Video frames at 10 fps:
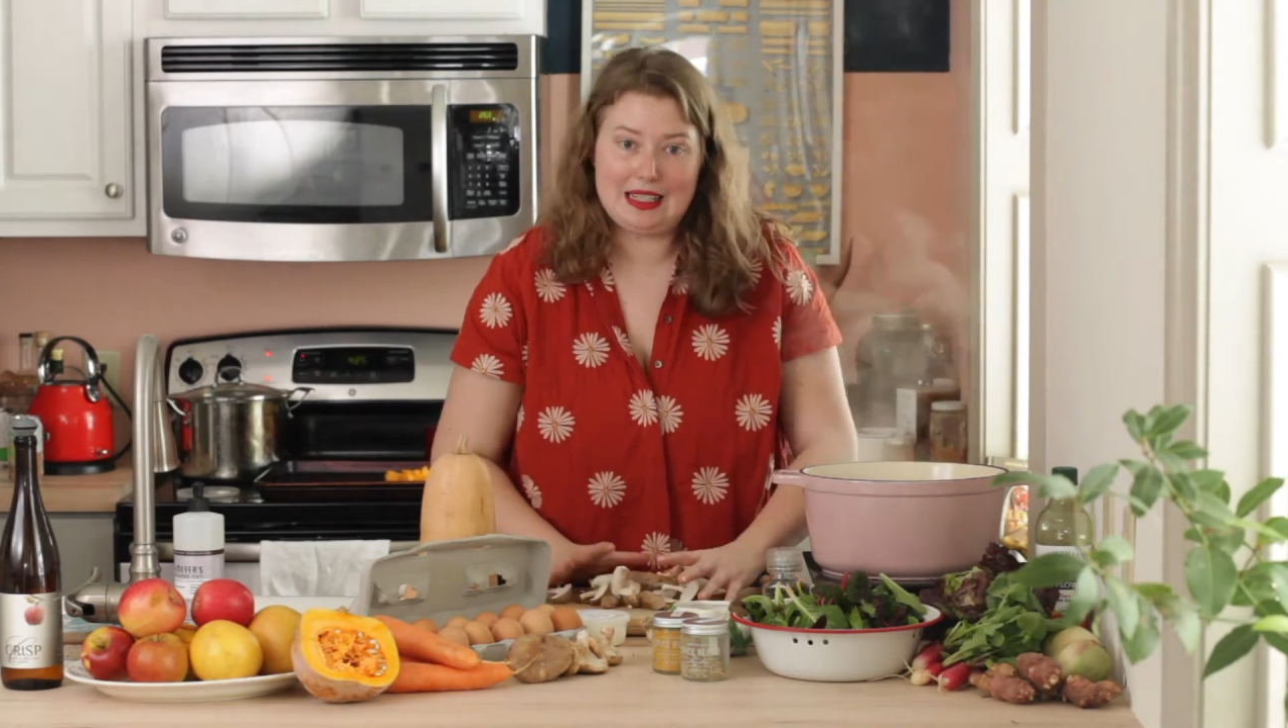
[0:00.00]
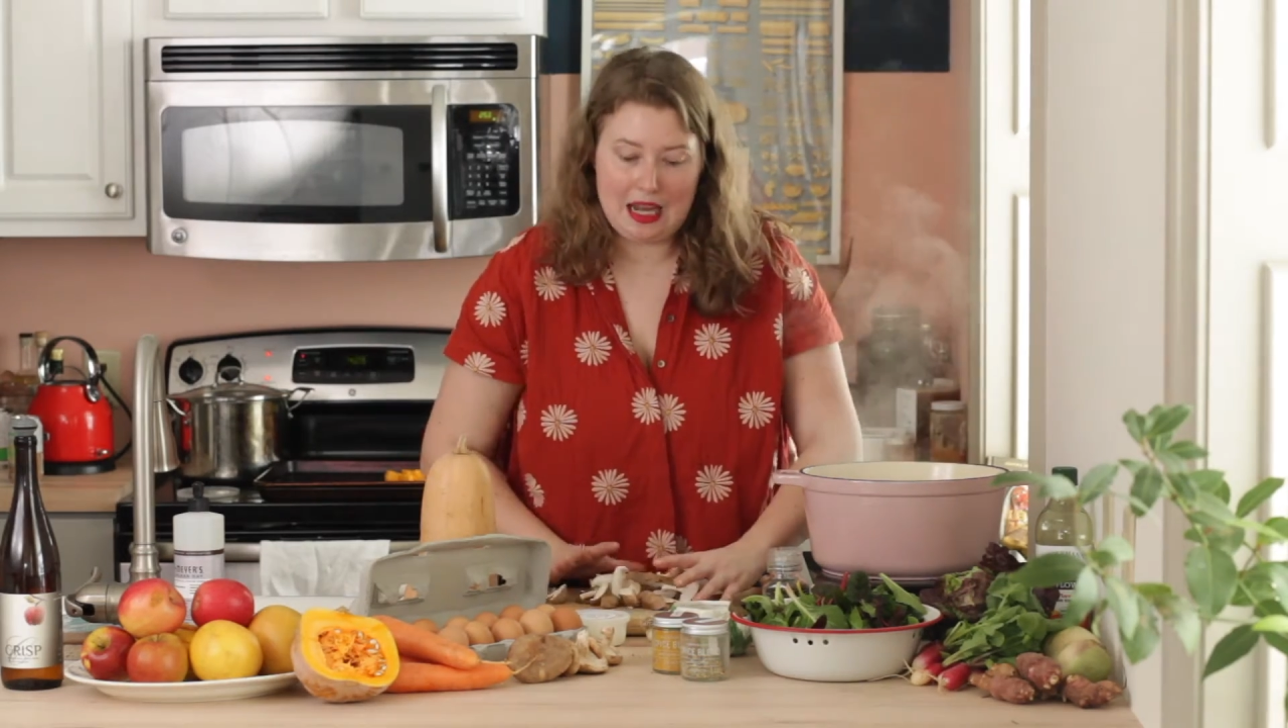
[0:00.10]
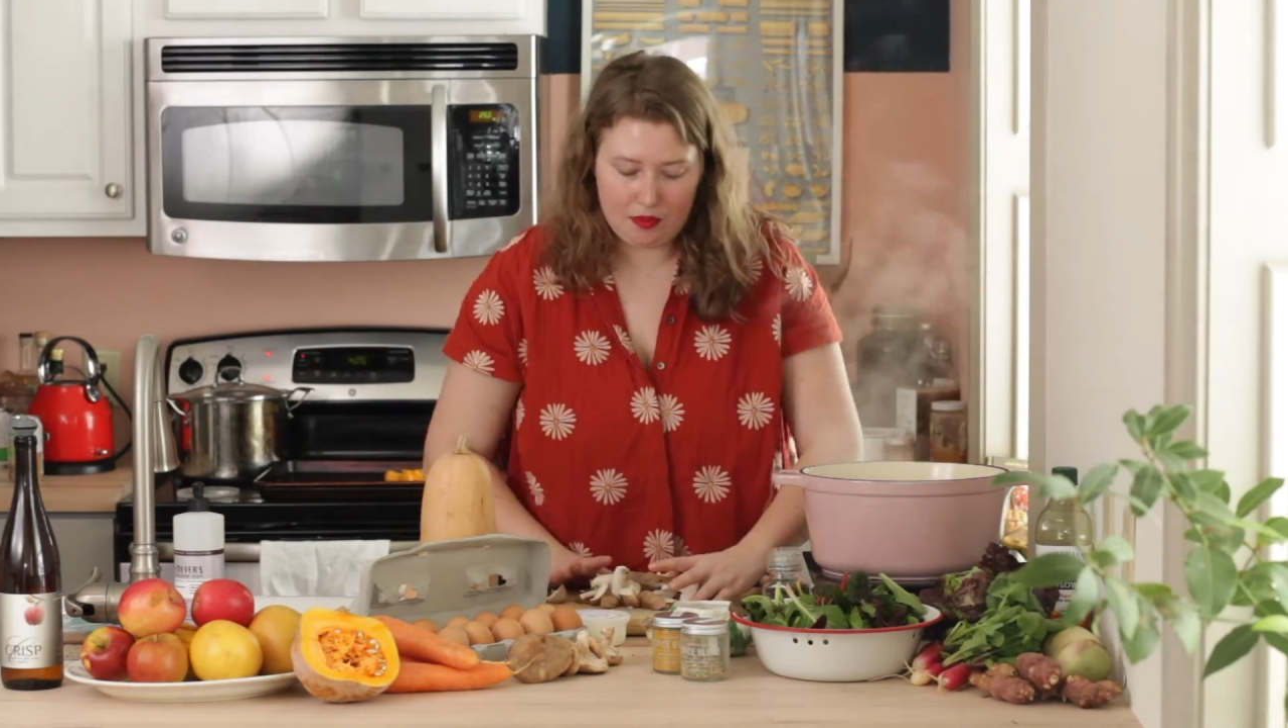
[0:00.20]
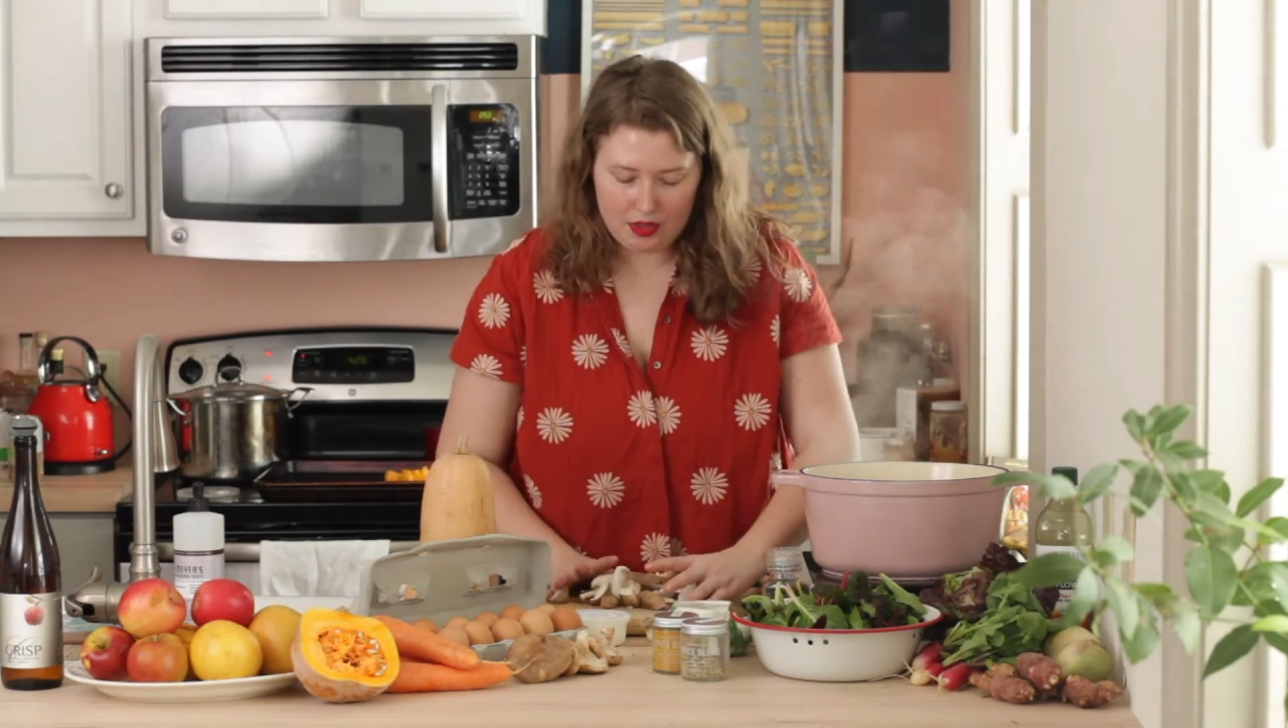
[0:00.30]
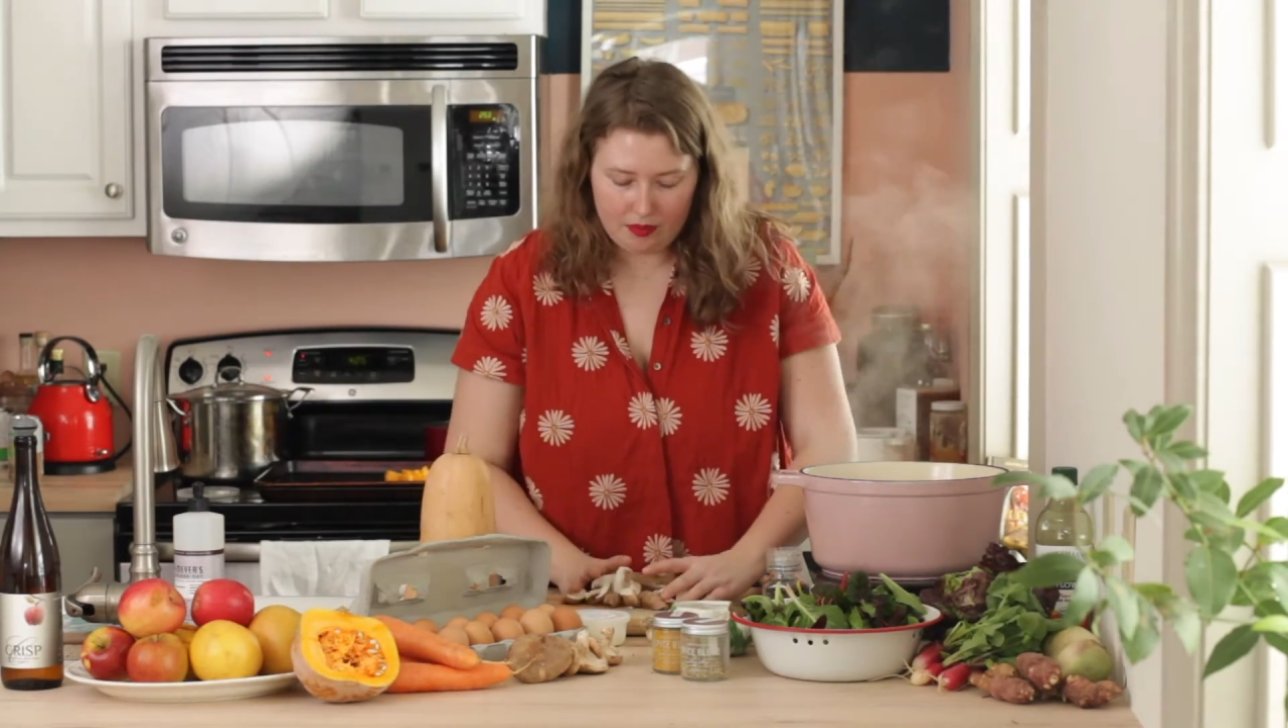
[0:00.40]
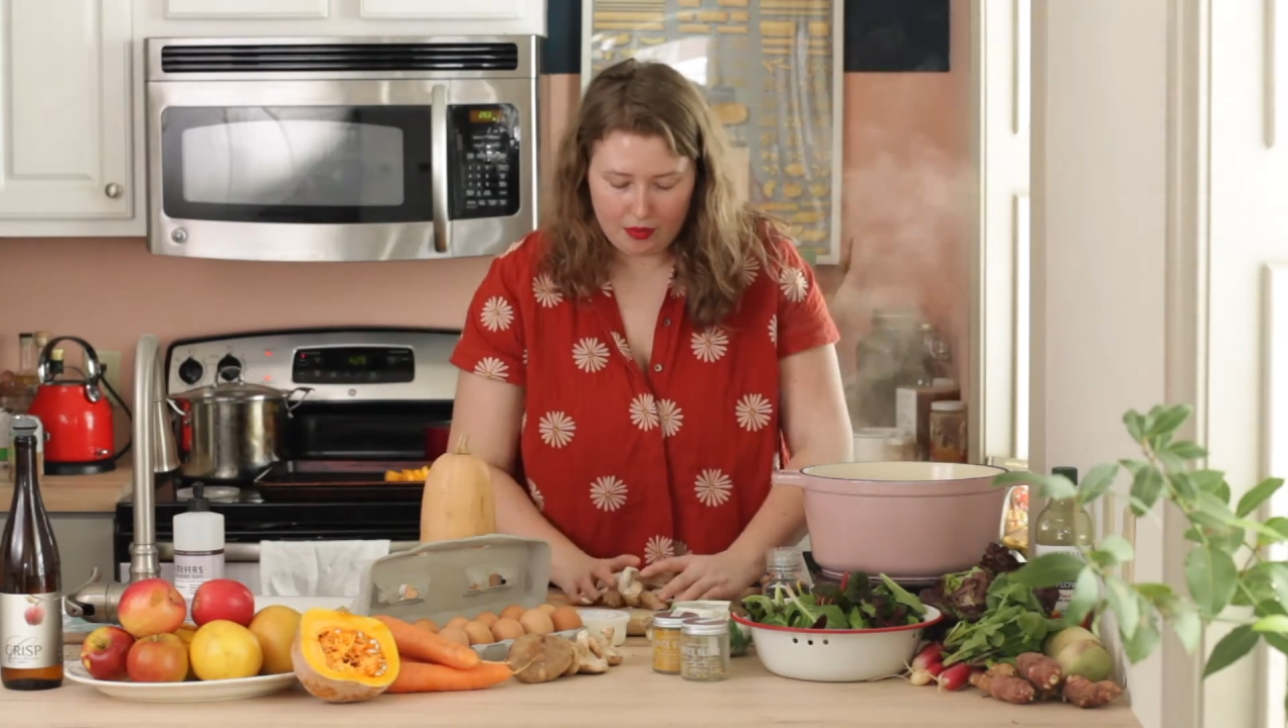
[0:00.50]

ounces of